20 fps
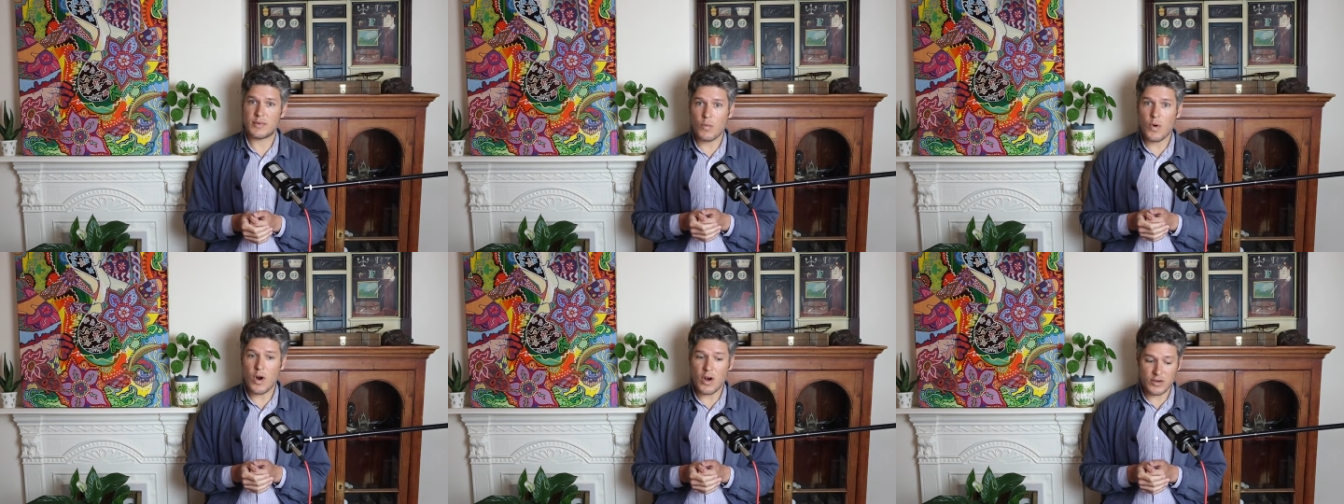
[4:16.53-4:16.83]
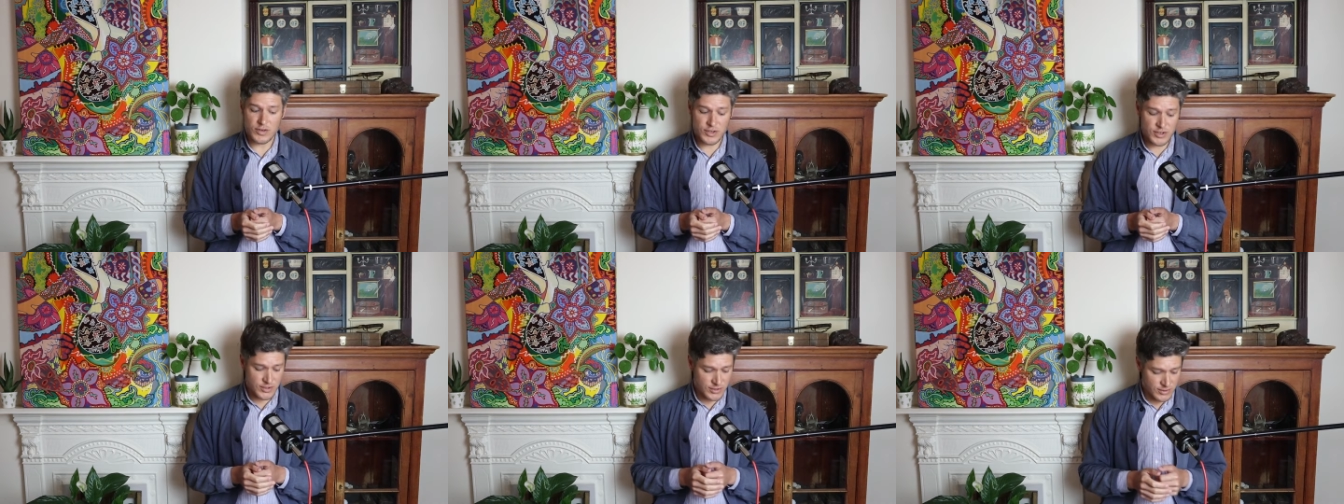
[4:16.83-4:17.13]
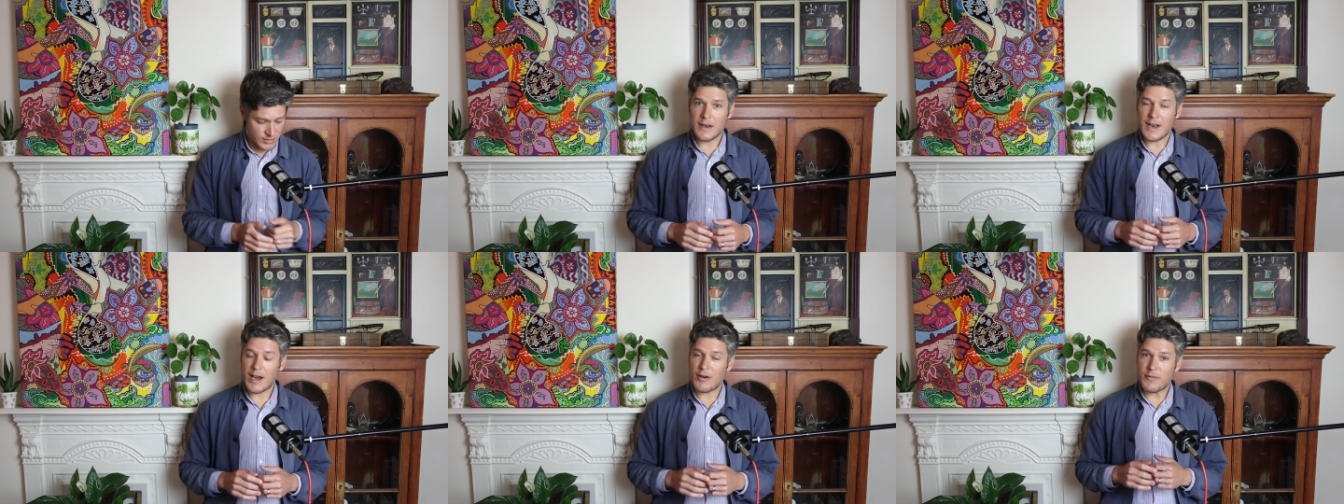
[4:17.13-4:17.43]

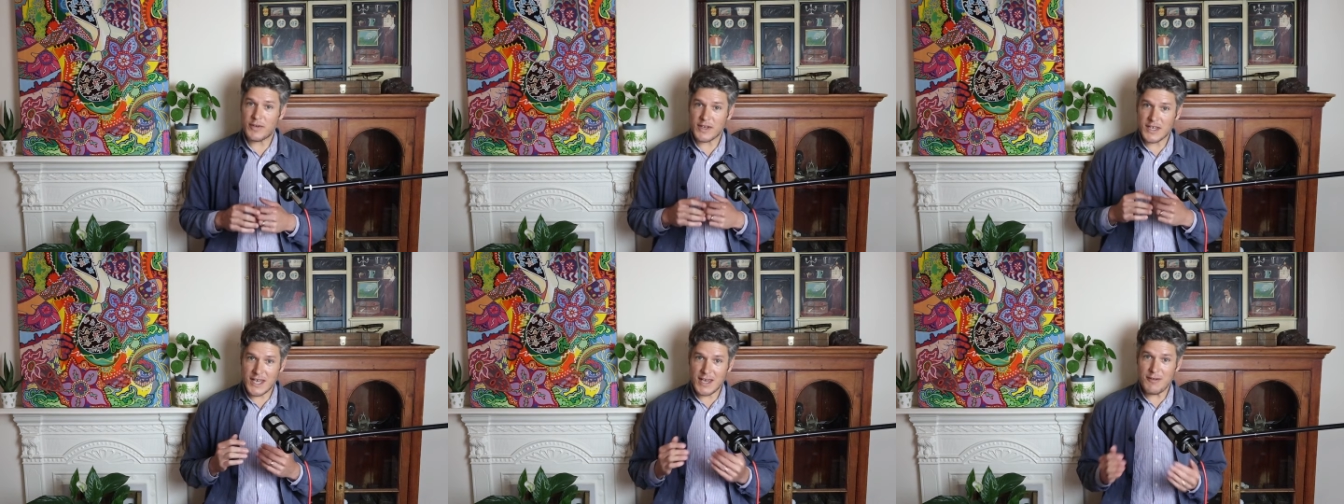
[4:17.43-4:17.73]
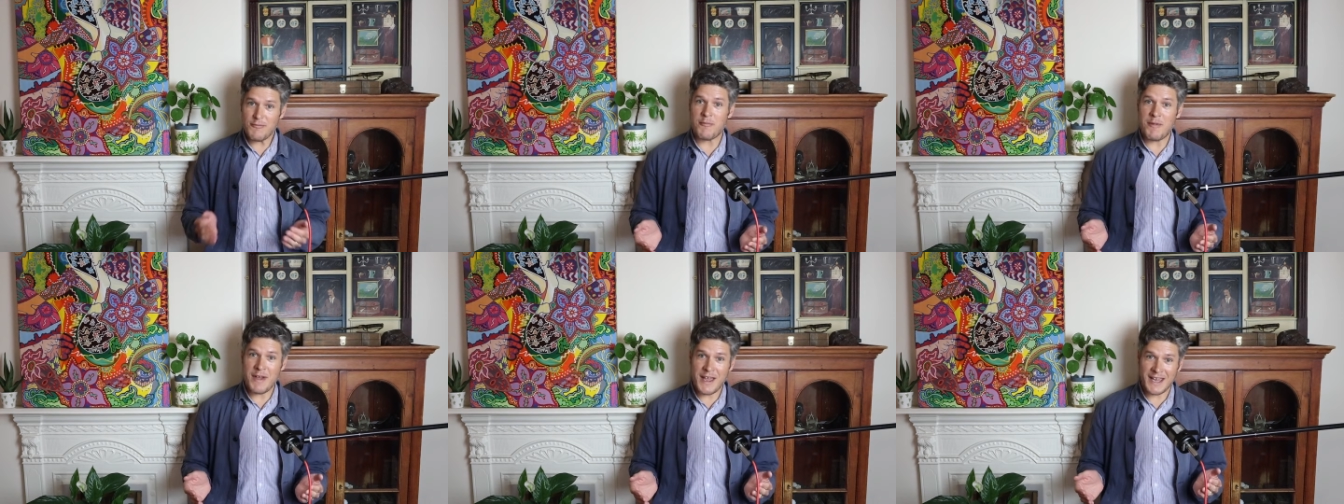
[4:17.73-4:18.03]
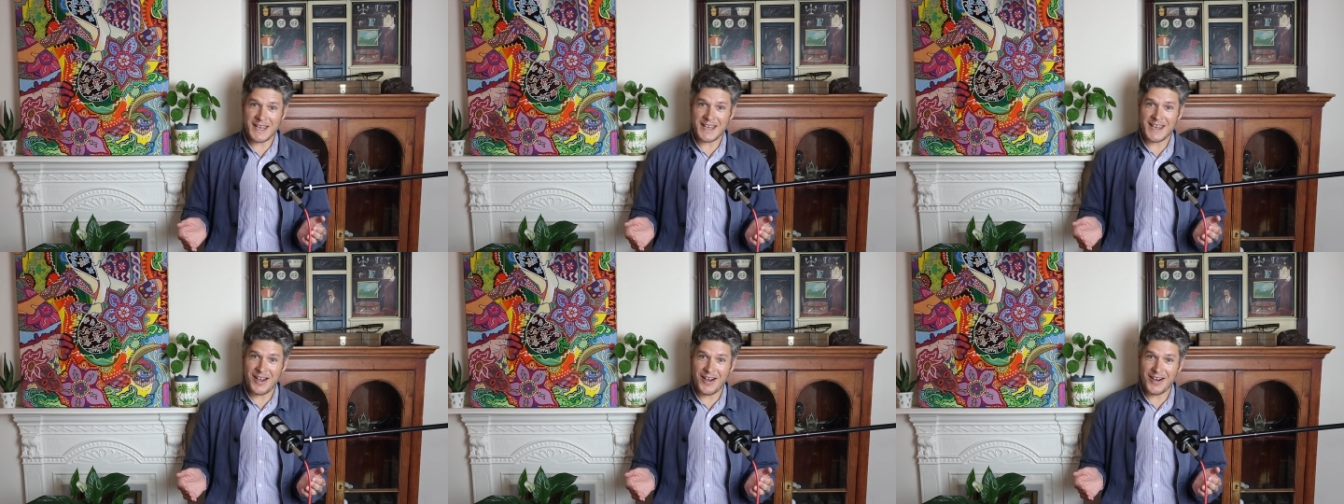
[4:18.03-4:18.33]
was, now forgive
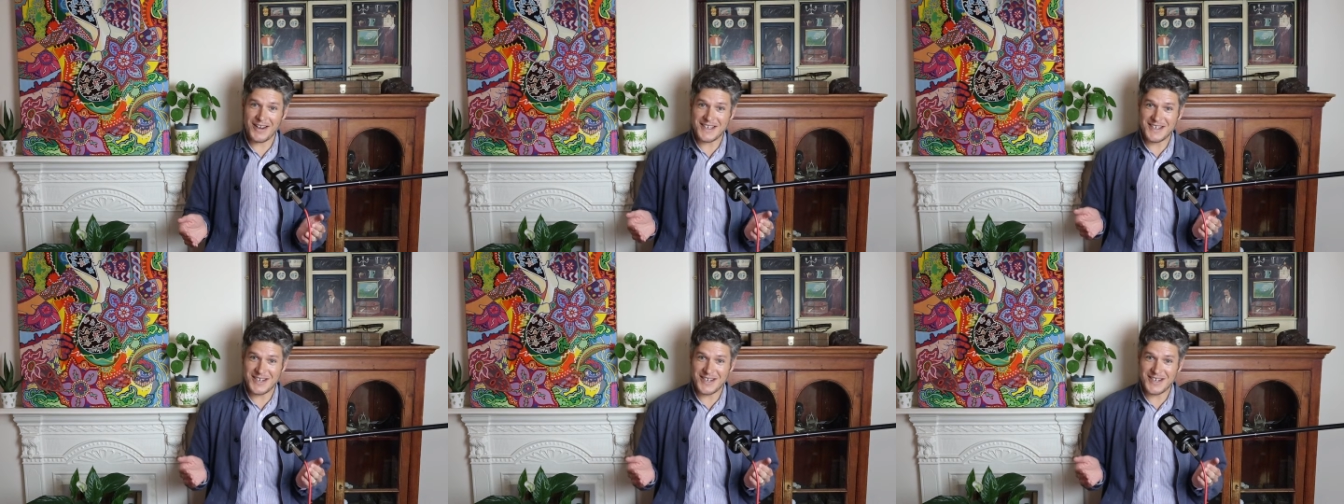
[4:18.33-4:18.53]
me, I